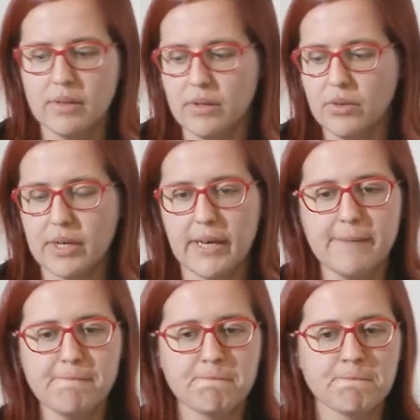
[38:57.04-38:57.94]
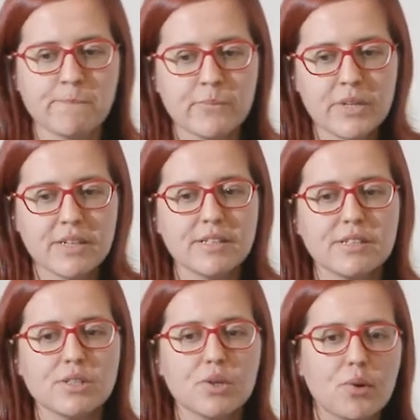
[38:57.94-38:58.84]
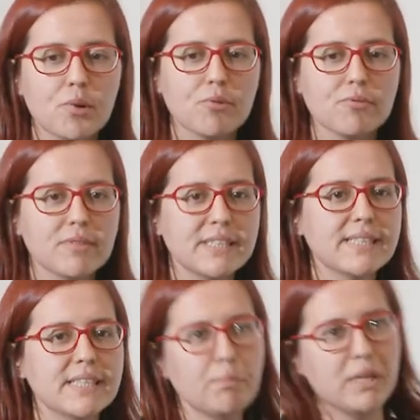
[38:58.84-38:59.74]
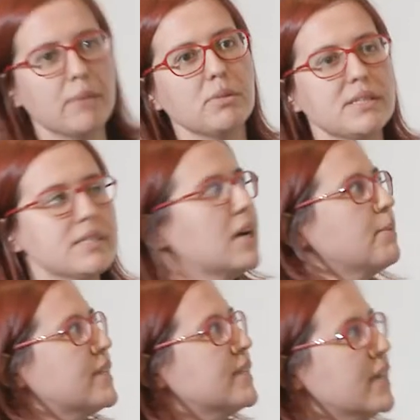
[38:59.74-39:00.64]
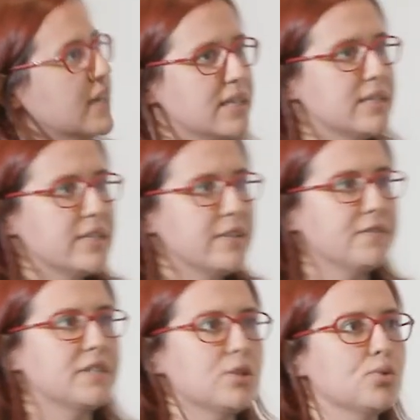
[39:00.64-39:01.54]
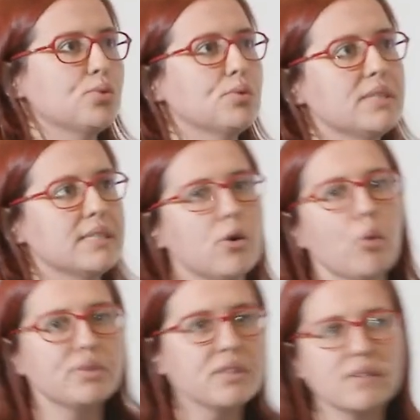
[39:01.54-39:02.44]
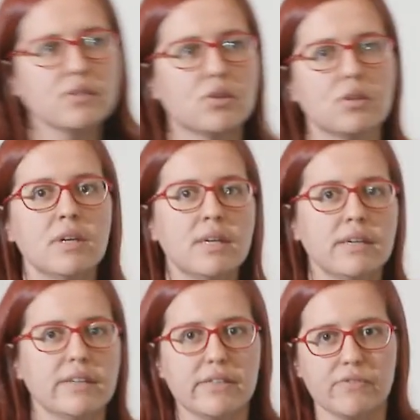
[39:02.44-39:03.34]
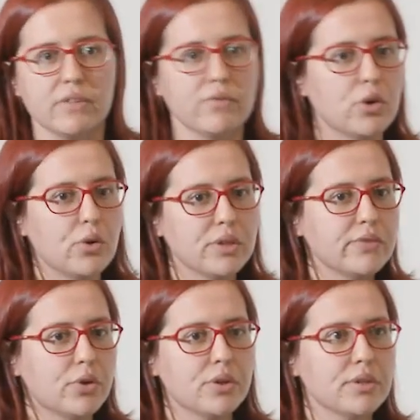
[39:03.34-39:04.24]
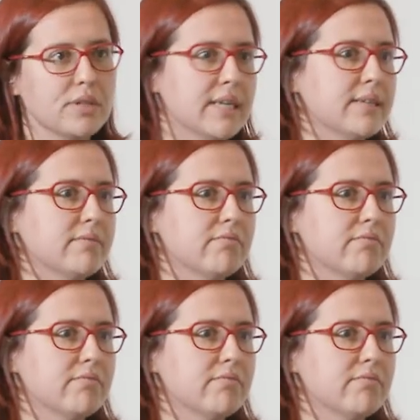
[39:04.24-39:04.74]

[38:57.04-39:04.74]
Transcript: Okay. So what is the applicability? I mean, if this tool is like obsolete or it will work only for like